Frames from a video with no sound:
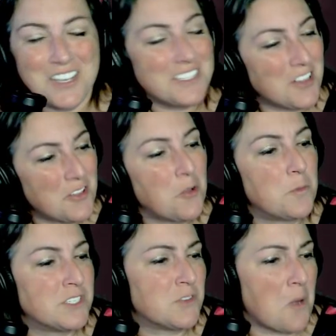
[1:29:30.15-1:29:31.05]
guys all know who
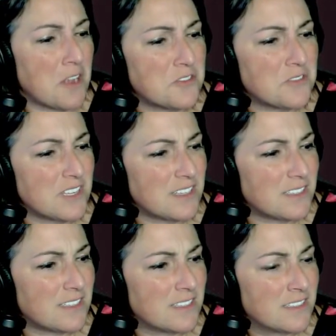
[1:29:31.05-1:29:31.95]
Mr. Rogers is?